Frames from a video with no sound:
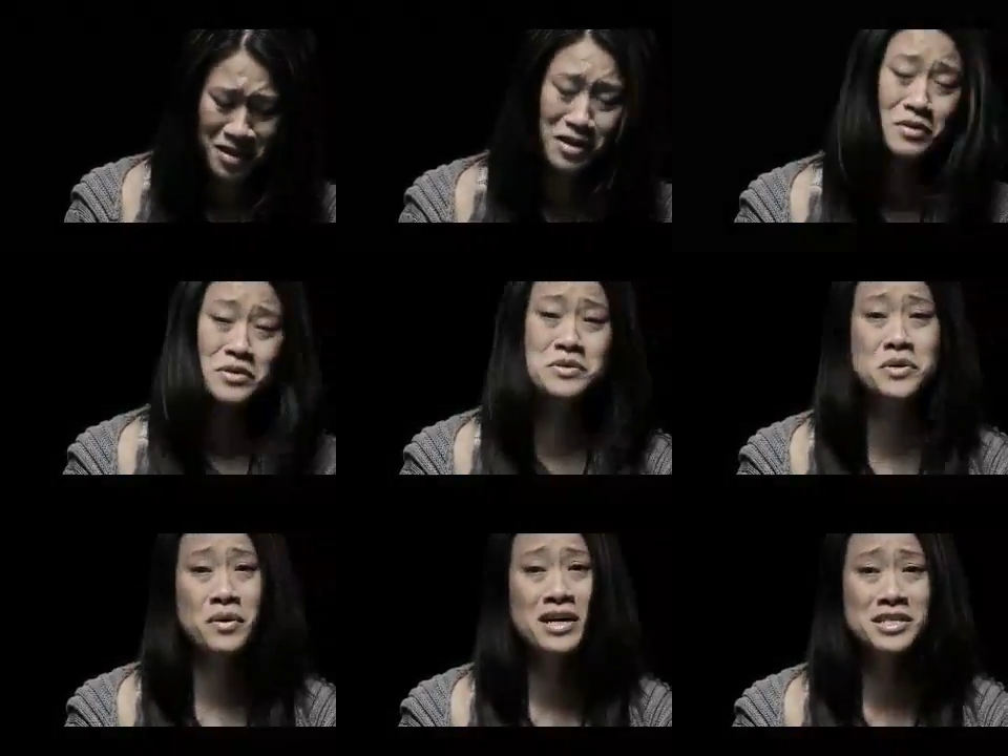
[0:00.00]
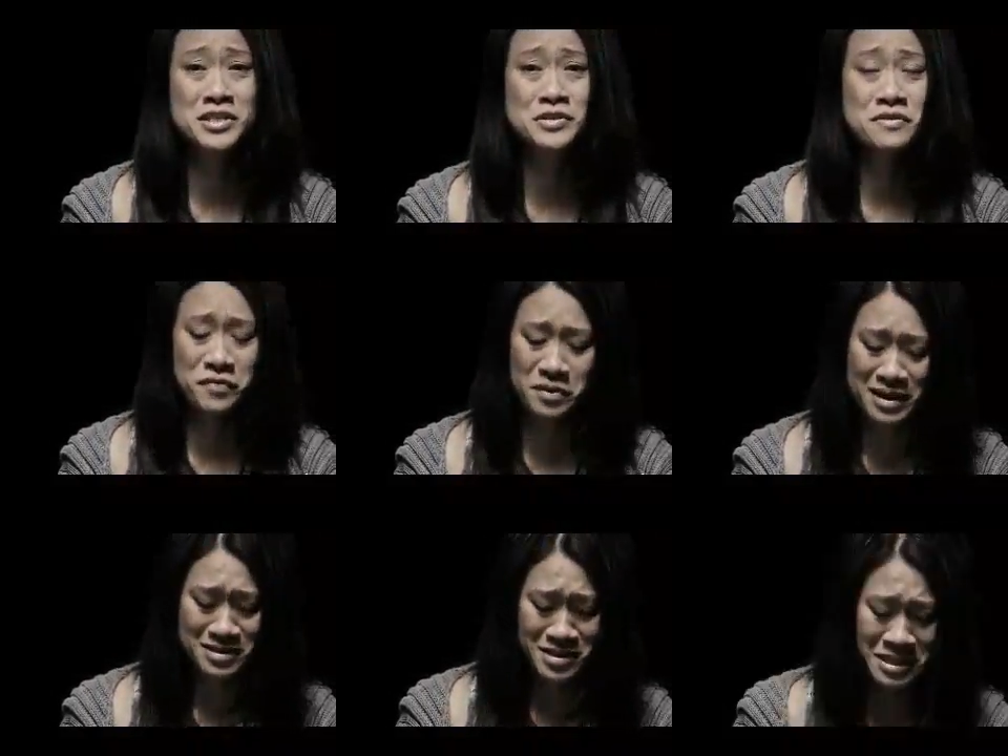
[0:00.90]
You know, you'd cry too if you
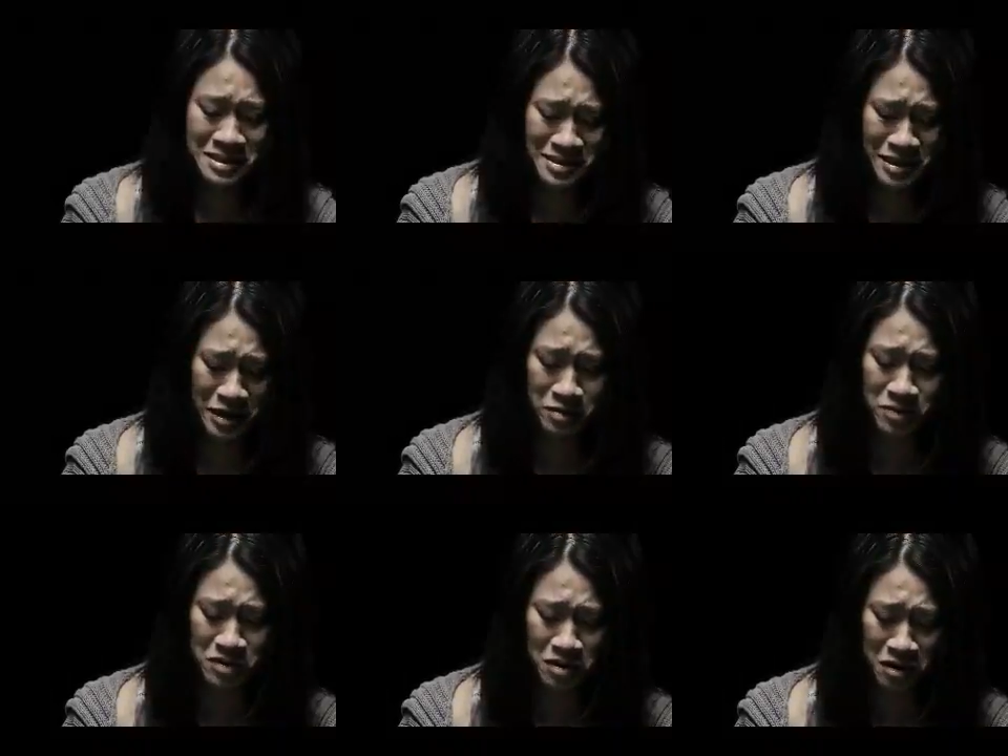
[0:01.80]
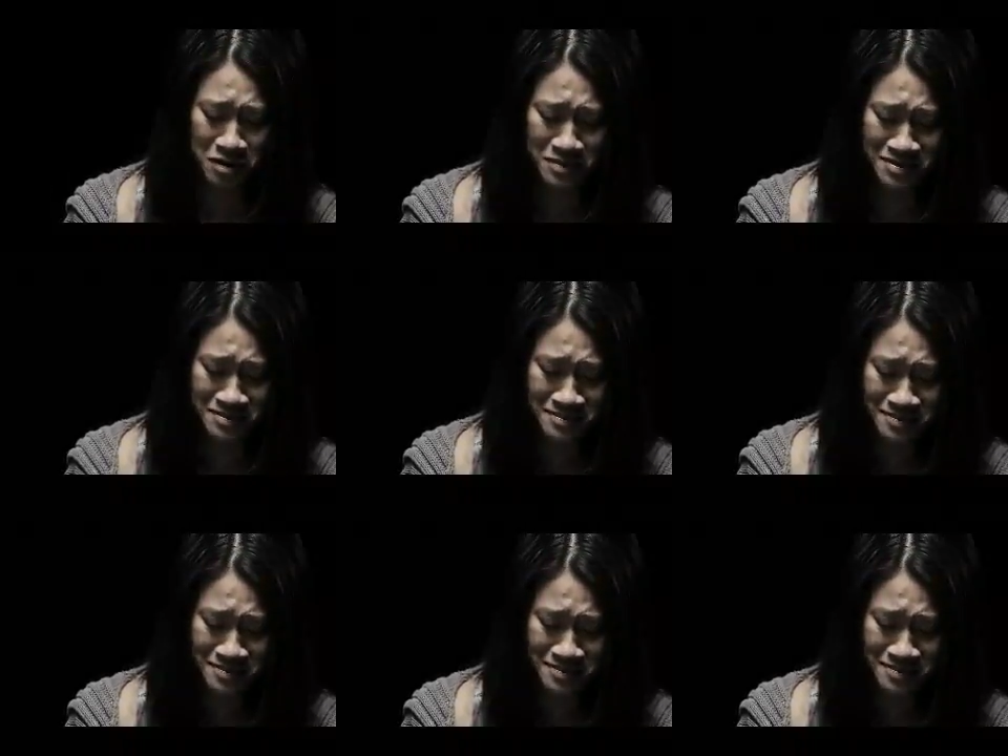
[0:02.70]
had this terrible karma.